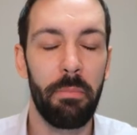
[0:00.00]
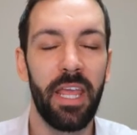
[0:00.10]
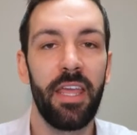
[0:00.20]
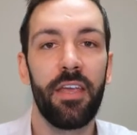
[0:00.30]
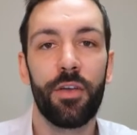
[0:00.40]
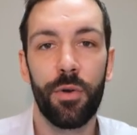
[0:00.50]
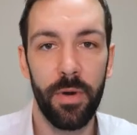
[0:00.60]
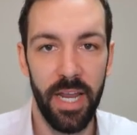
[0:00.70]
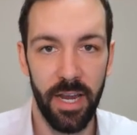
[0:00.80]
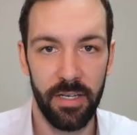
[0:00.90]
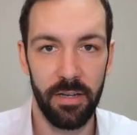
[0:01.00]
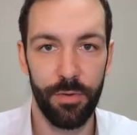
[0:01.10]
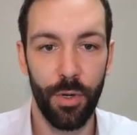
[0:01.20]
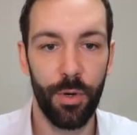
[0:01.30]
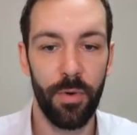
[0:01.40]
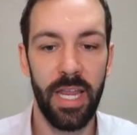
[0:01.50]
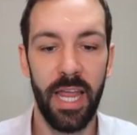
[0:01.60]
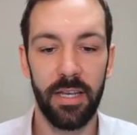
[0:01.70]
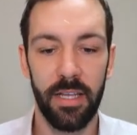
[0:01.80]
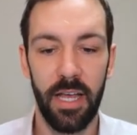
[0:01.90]
appear creative. You
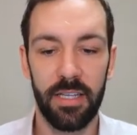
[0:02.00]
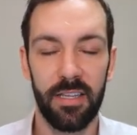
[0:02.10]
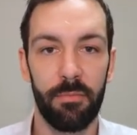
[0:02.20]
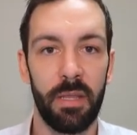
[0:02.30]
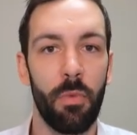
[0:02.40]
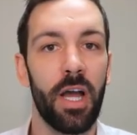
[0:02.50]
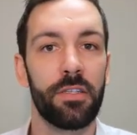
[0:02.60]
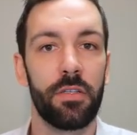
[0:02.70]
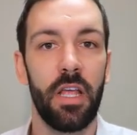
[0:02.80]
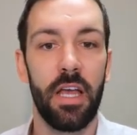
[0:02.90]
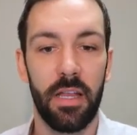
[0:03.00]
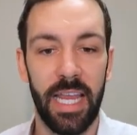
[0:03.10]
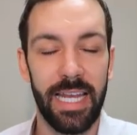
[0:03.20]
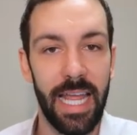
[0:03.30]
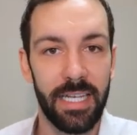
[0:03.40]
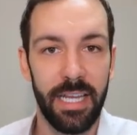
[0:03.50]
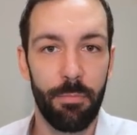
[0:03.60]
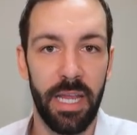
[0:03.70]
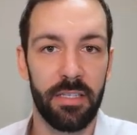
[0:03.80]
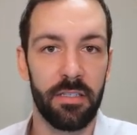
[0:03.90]
create something by
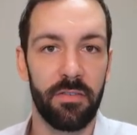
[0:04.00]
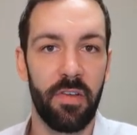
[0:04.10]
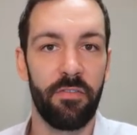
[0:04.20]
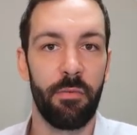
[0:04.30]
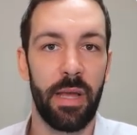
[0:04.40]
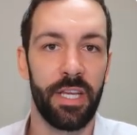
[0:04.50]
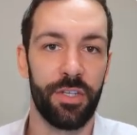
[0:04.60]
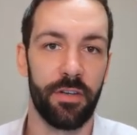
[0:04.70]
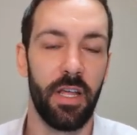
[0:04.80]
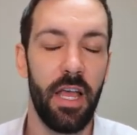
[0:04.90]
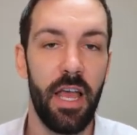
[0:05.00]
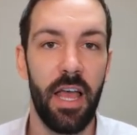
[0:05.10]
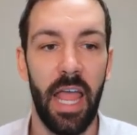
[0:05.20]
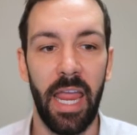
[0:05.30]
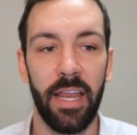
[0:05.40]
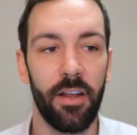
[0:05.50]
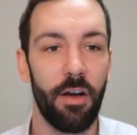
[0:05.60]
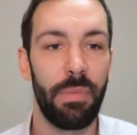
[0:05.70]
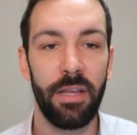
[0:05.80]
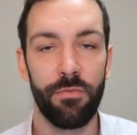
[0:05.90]
connecting pieces of information. And
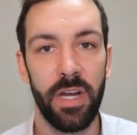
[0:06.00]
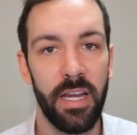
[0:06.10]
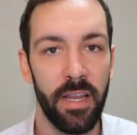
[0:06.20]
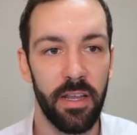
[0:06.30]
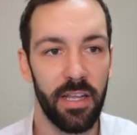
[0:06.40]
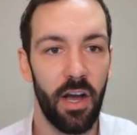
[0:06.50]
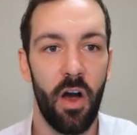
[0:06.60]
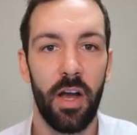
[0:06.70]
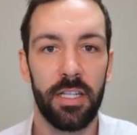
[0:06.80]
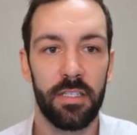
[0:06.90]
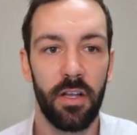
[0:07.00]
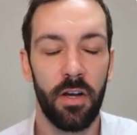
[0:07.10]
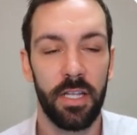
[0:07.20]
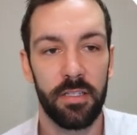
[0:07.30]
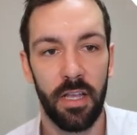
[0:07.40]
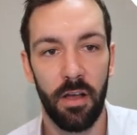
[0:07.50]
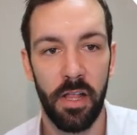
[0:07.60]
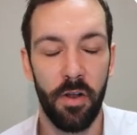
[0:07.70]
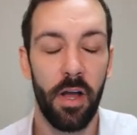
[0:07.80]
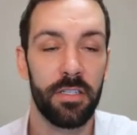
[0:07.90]
I've been reading Einstein's
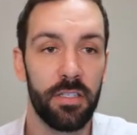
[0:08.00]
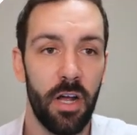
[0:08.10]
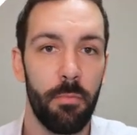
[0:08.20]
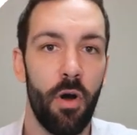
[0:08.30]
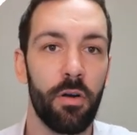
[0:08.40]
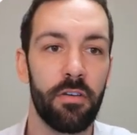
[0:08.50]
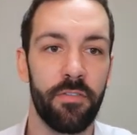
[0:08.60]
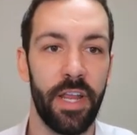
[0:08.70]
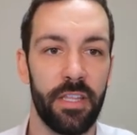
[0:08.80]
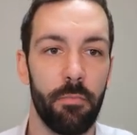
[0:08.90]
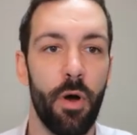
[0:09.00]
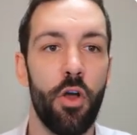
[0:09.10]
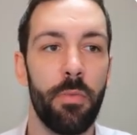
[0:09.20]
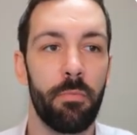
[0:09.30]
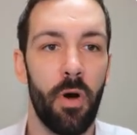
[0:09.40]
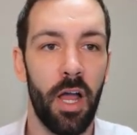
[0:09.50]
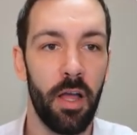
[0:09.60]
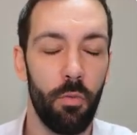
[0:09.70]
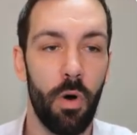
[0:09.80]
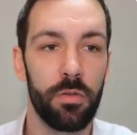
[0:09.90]
an Einstein biography at the moment
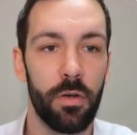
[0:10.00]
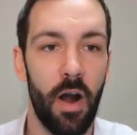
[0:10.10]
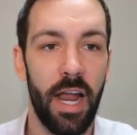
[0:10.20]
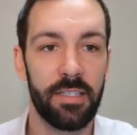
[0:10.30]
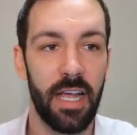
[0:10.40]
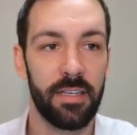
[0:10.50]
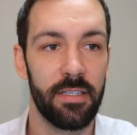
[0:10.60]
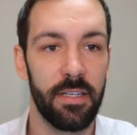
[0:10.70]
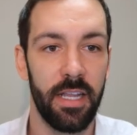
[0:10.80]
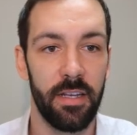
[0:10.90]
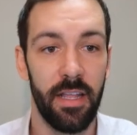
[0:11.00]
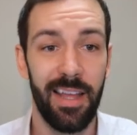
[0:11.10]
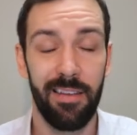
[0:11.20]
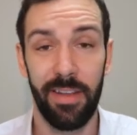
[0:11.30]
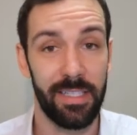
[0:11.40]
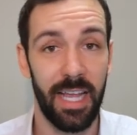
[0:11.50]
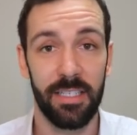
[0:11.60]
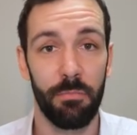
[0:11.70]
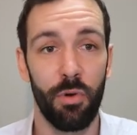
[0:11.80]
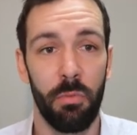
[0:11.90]
by Walter Isaacson, and
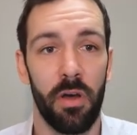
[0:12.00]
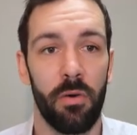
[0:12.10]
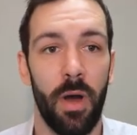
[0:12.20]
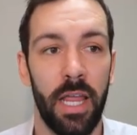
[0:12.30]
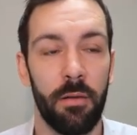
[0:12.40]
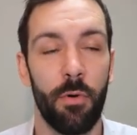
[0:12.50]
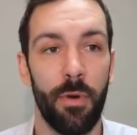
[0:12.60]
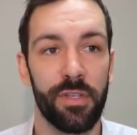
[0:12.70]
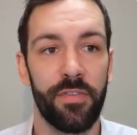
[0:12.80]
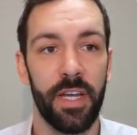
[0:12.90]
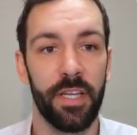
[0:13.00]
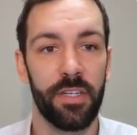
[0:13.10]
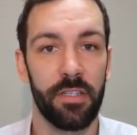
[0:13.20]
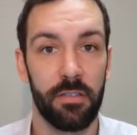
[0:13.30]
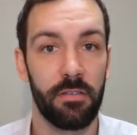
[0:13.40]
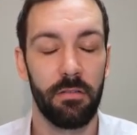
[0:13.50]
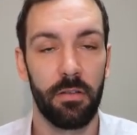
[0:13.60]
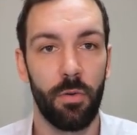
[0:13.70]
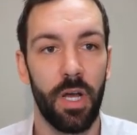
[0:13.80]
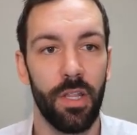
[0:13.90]
fantastic book, by the way. I'm almost finished. It's
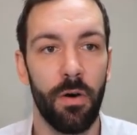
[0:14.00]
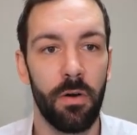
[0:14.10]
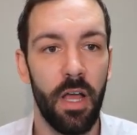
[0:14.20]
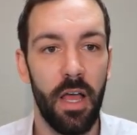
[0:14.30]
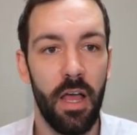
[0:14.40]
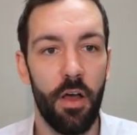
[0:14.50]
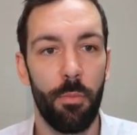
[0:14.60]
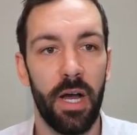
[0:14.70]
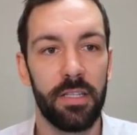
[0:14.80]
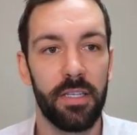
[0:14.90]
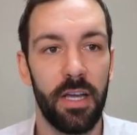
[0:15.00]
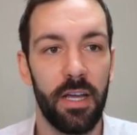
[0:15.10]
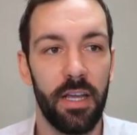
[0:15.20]
quite long, but